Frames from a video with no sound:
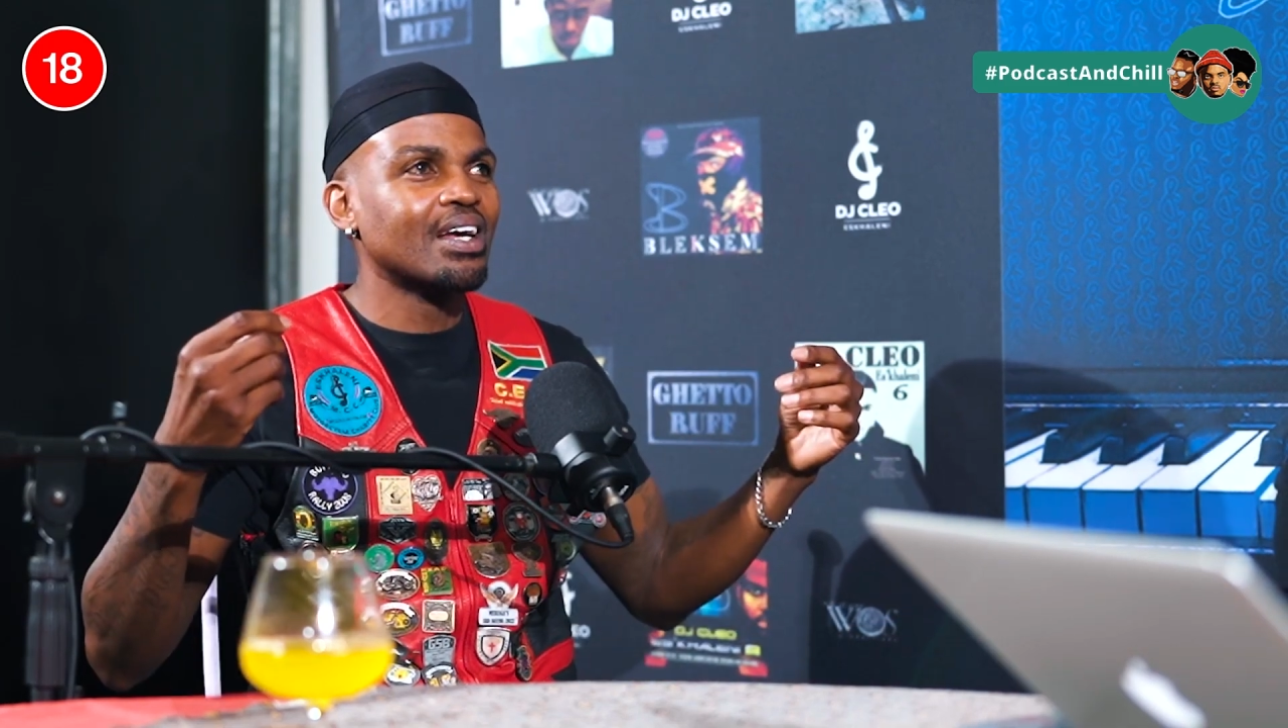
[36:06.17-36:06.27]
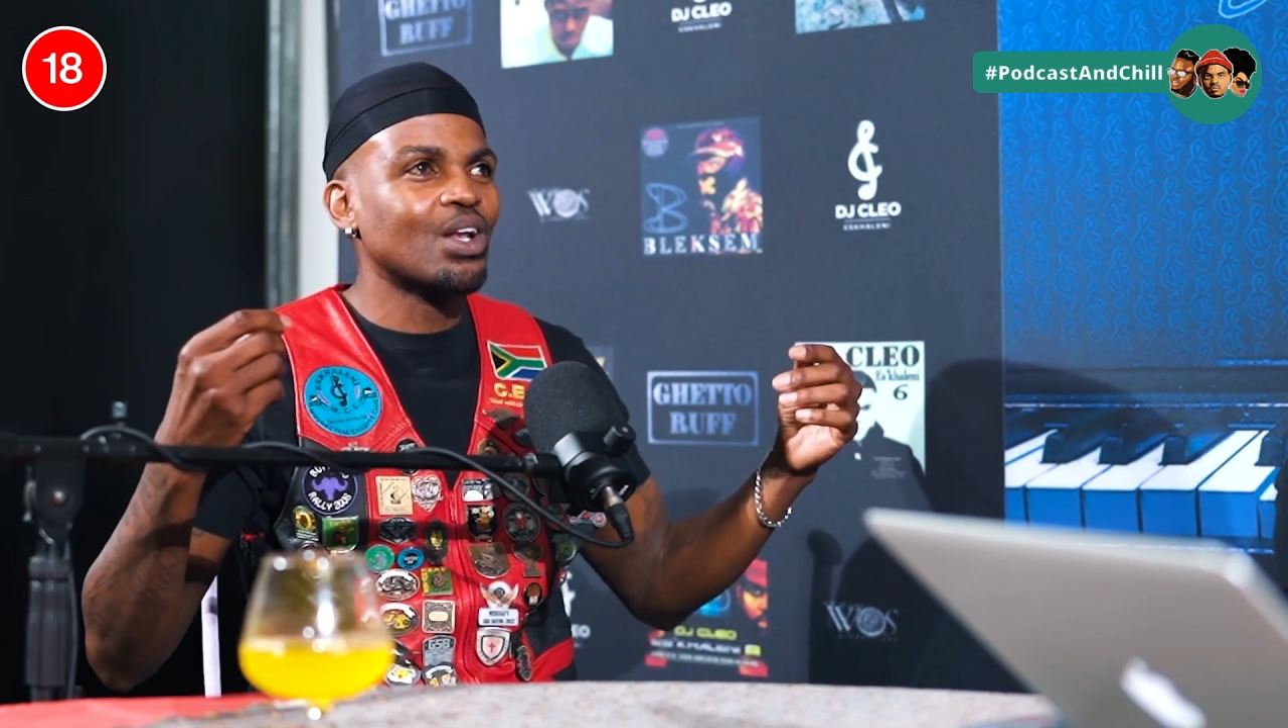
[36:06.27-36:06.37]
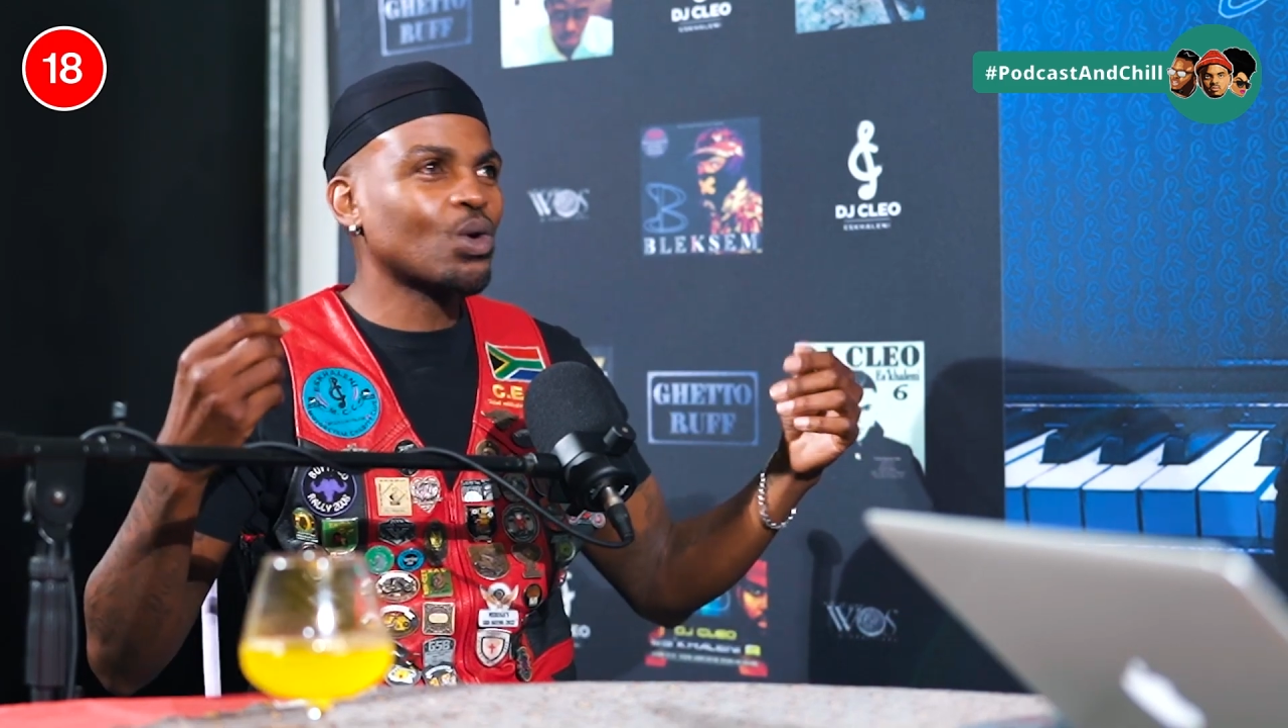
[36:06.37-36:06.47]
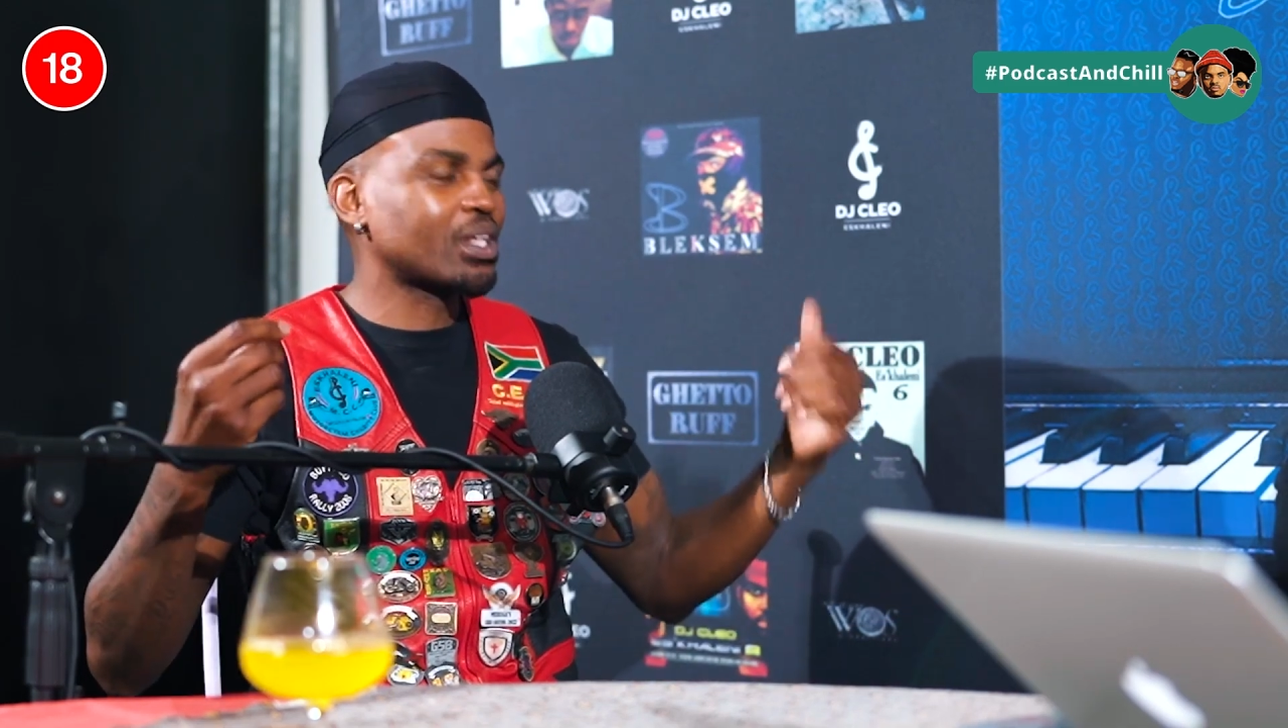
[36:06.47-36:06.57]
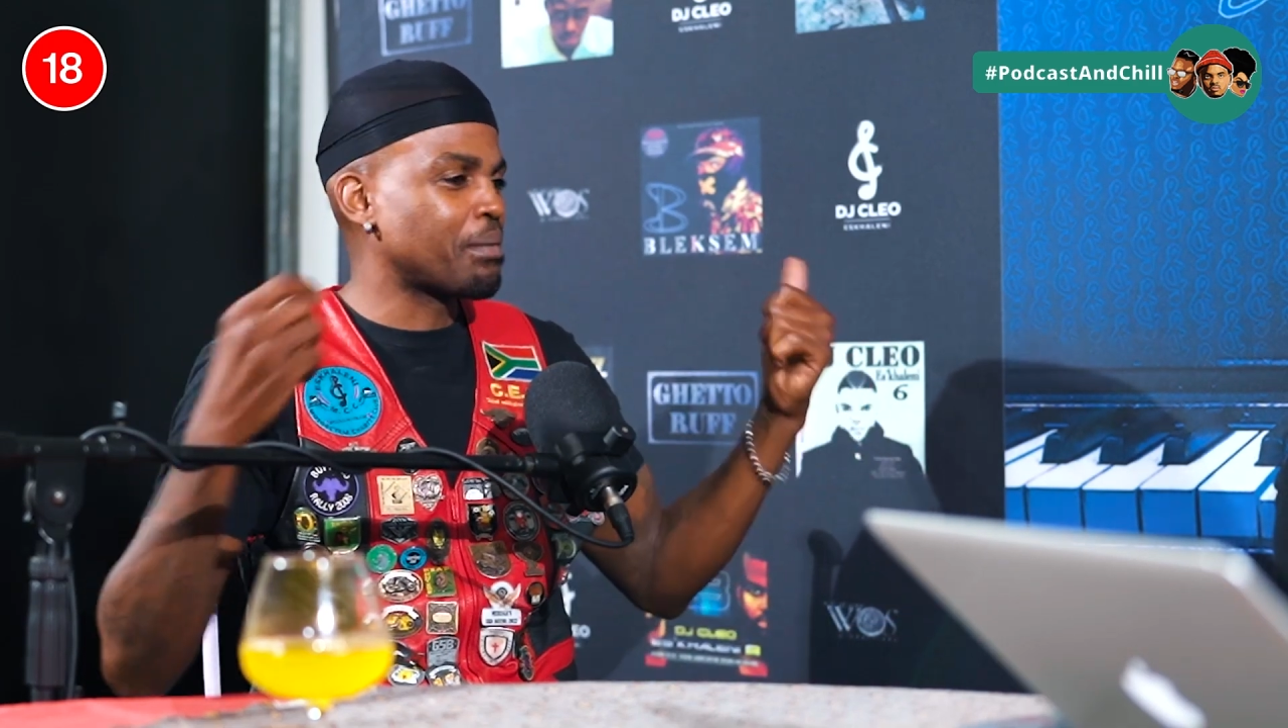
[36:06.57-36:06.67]

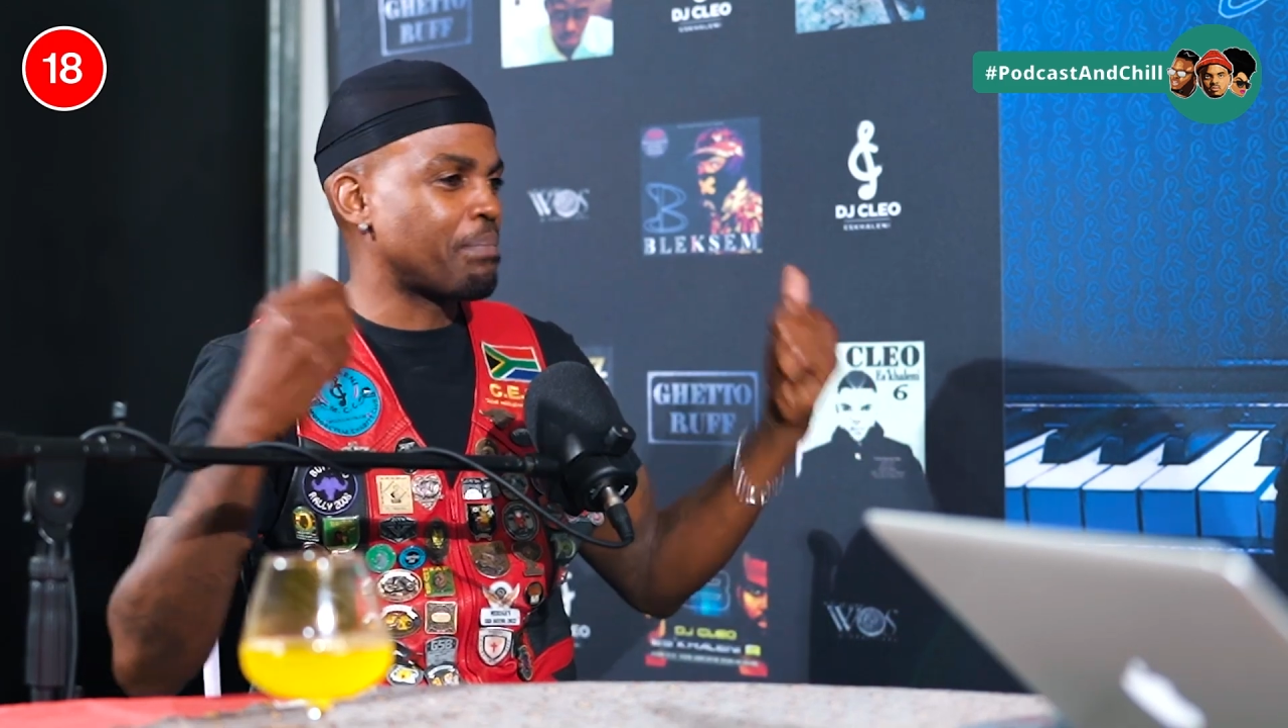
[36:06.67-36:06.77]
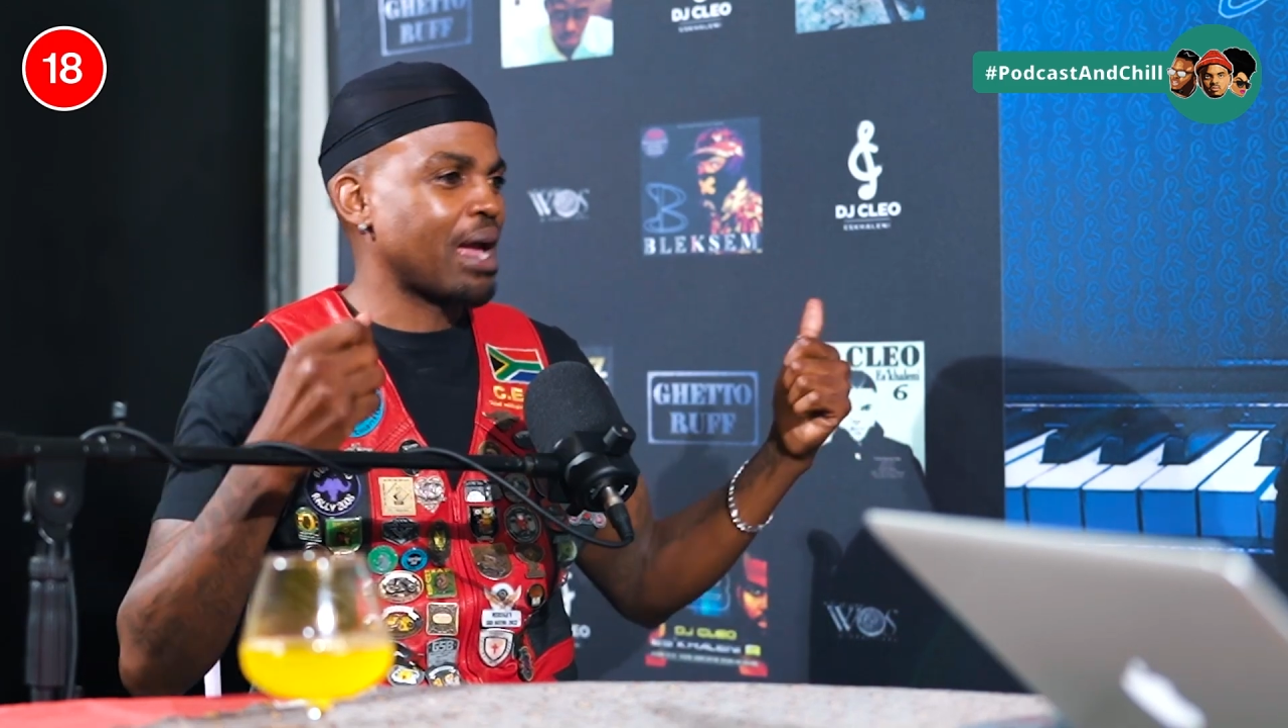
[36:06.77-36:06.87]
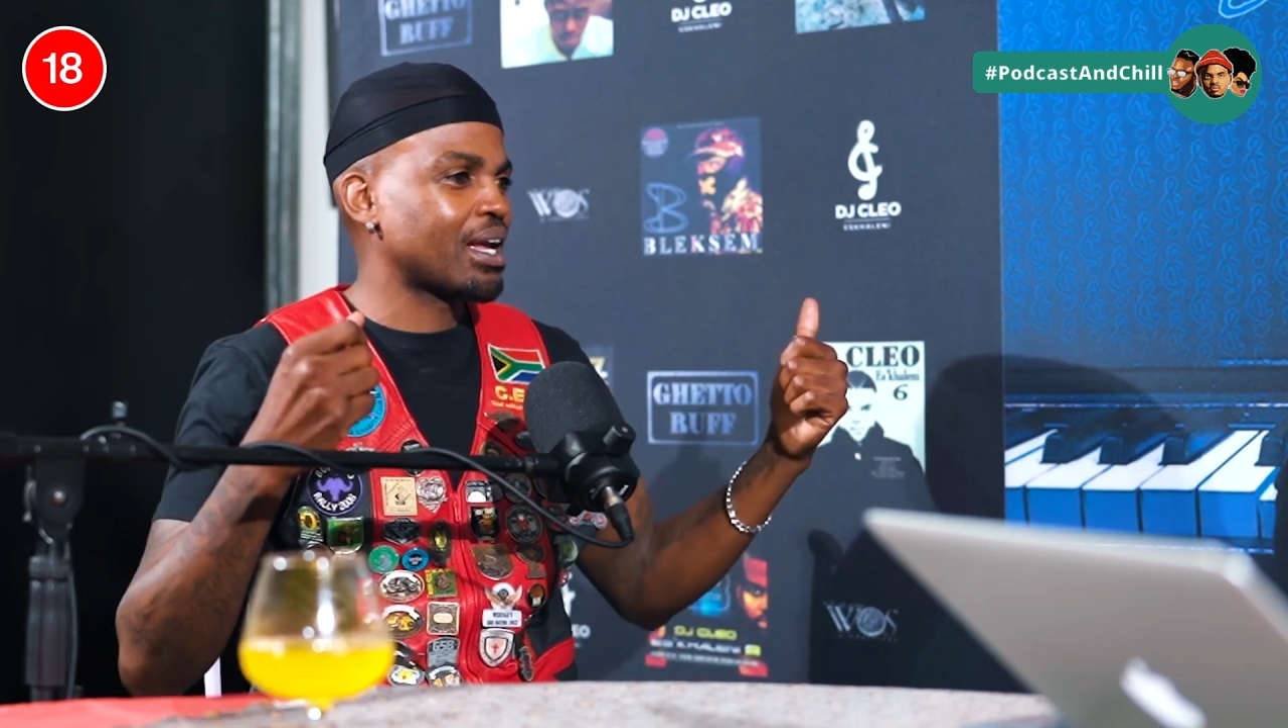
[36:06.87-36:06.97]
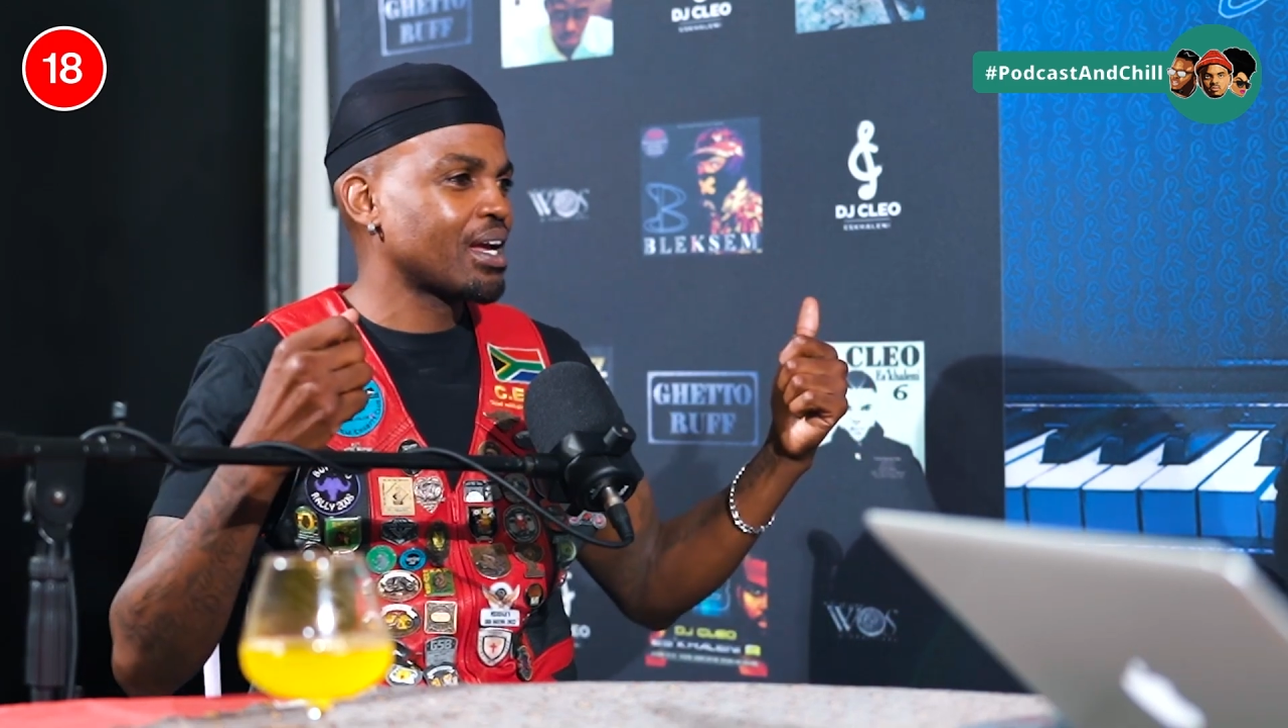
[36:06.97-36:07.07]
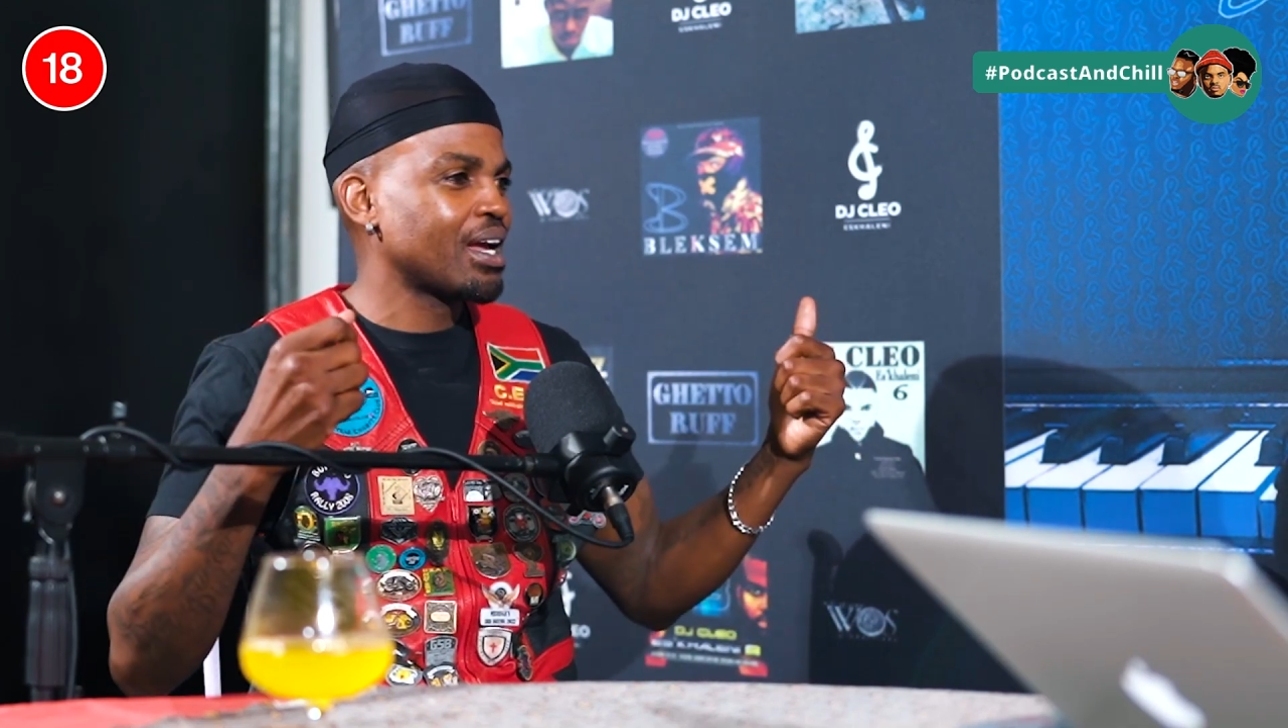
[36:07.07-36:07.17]
looking back,